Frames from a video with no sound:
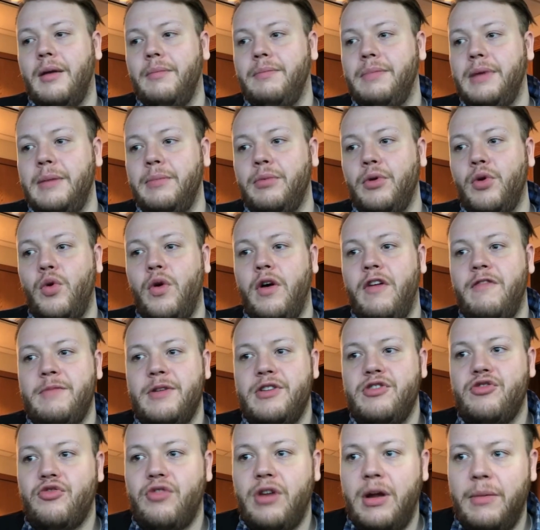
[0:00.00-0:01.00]
people who have
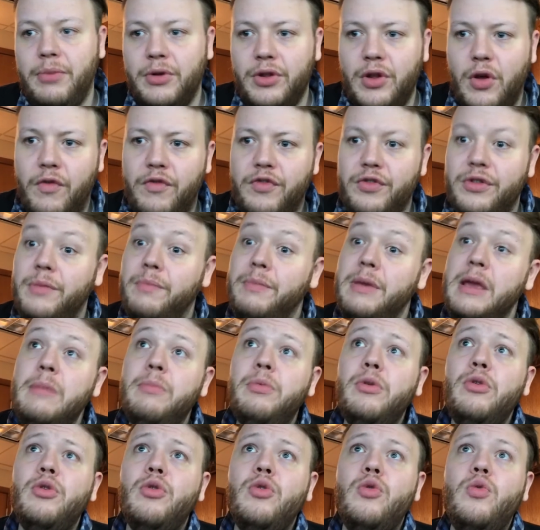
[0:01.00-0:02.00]
been trampled over, the
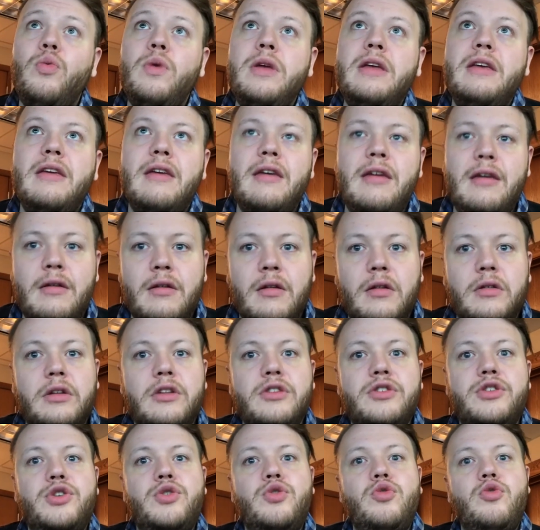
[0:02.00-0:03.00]
people who we
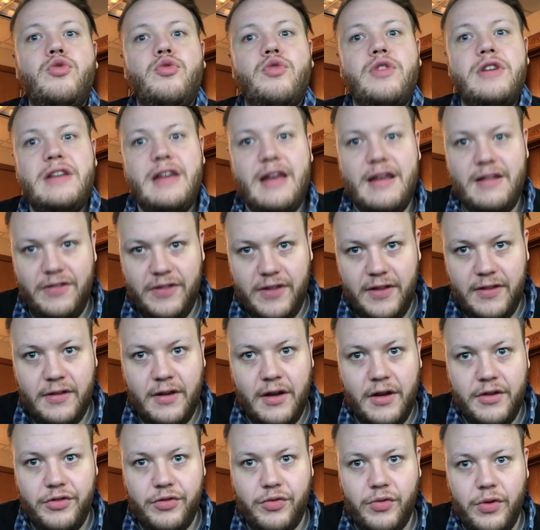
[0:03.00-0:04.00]
killed to create this
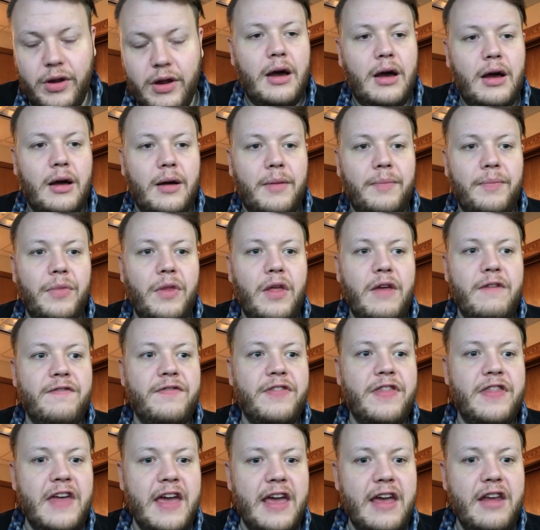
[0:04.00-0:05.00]
country, if
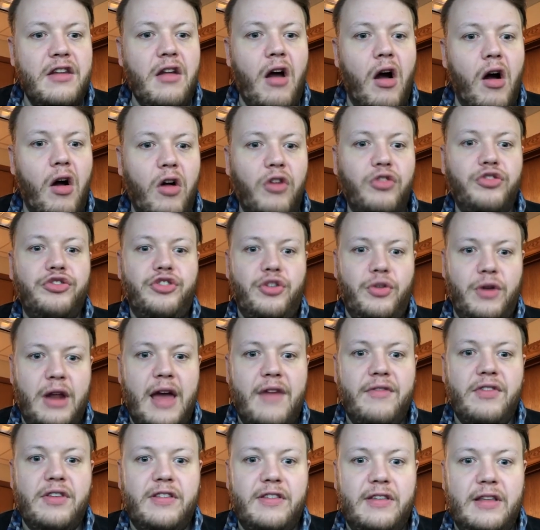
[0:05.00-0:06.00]
they all don't
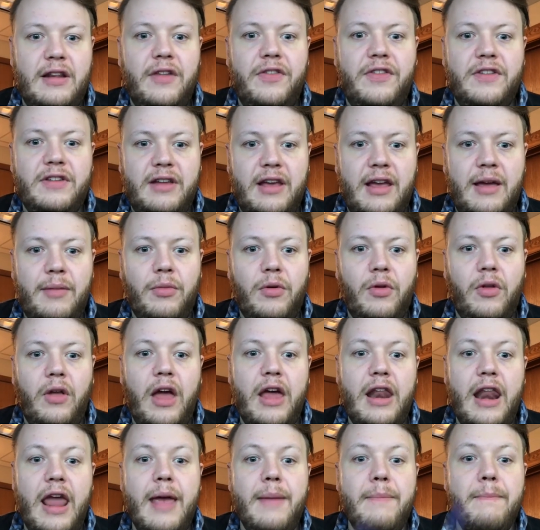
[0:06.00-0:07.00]
have a seat at the table,
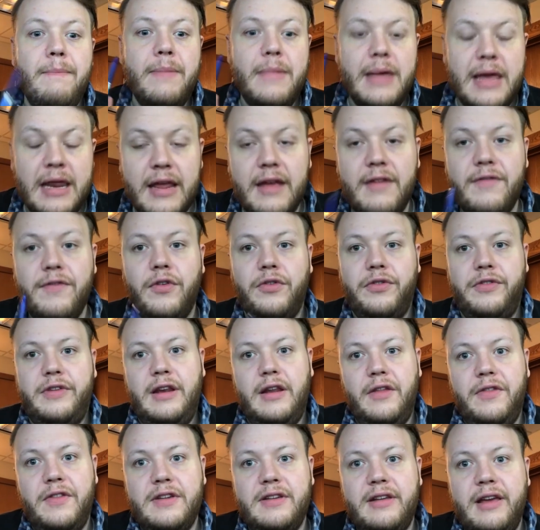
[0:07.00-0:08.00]
and a meaningful
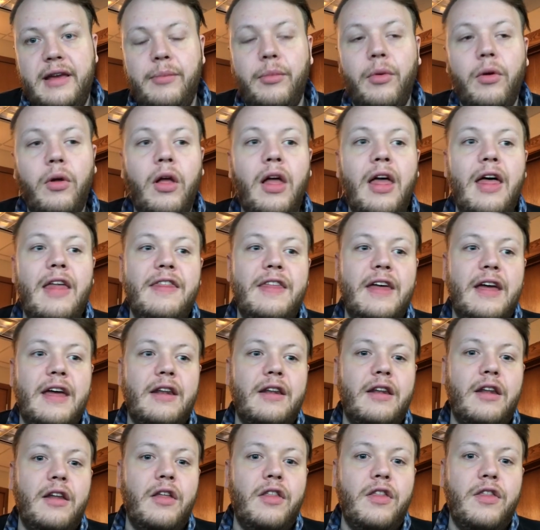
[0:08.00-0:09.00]
seat at the table,
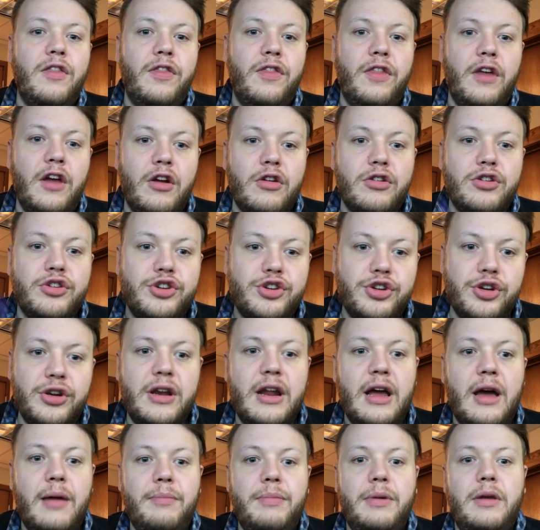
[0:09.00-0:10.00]
then there should
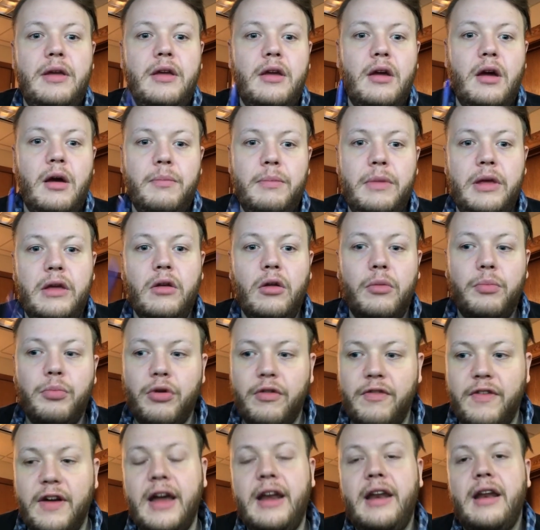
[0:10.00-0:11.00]
not be a meal
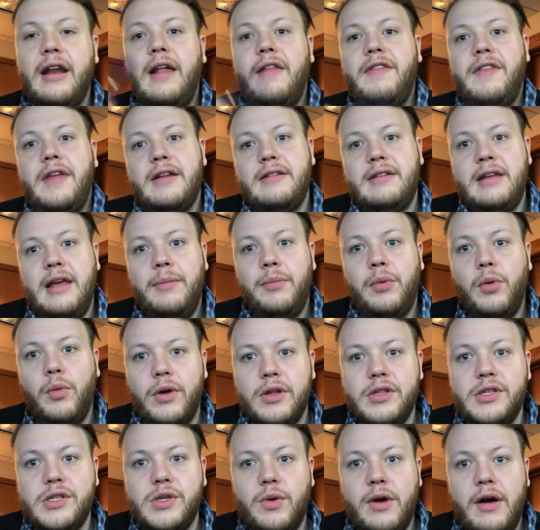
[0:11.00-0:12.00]
provided at that table
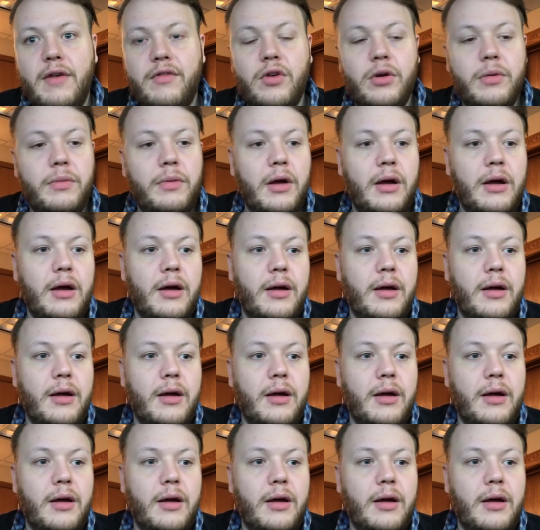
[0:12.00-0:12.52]
whatsoever.